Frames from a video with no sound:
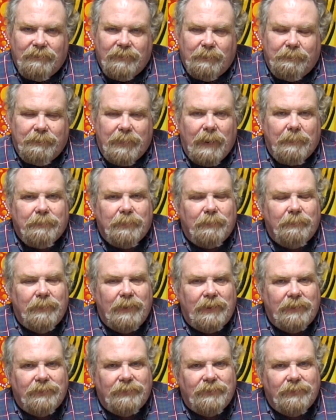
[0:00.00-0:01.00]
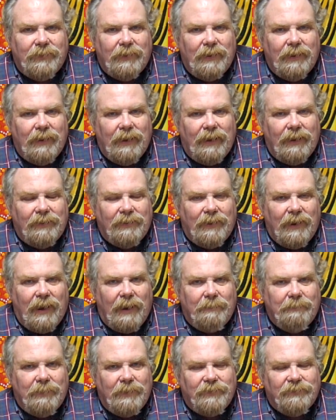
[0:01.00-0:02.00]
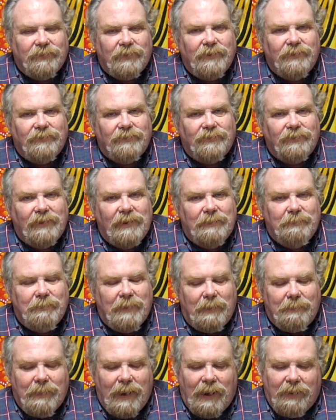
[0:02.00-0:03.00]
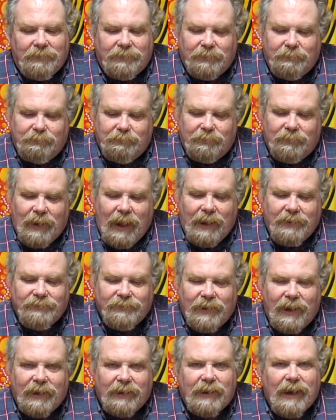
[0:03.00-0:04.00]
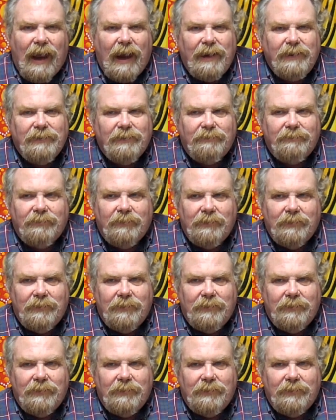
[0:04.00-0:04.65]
peppermint and the hibiscus in my mouth. It has that kind of